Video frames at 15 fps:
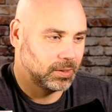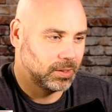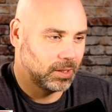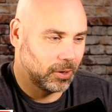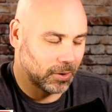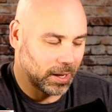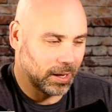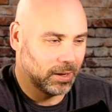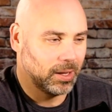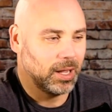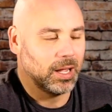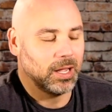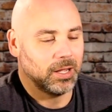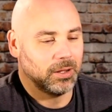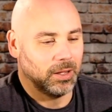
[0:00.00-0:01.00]
Okay.
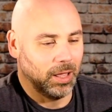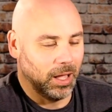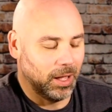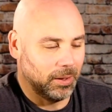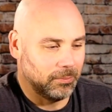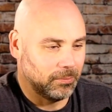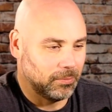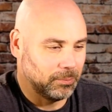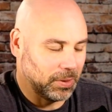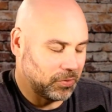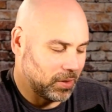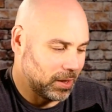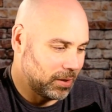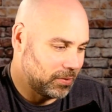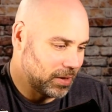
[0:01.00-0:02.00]
But
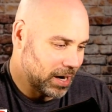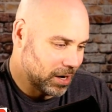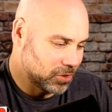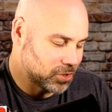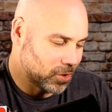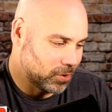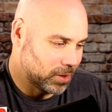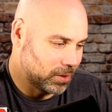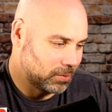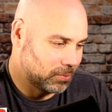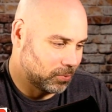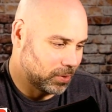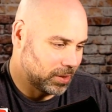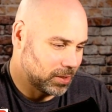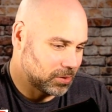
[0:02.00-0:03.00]
the Arizona
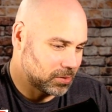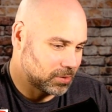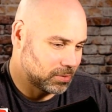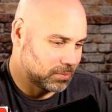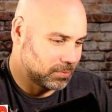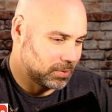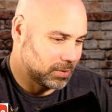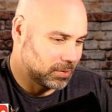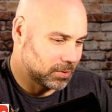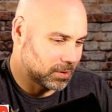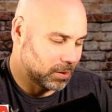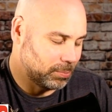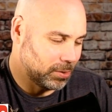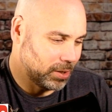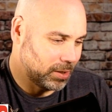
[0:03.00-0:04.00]
one is
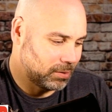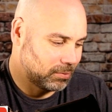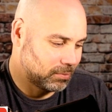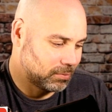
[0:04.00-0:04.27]
kaput.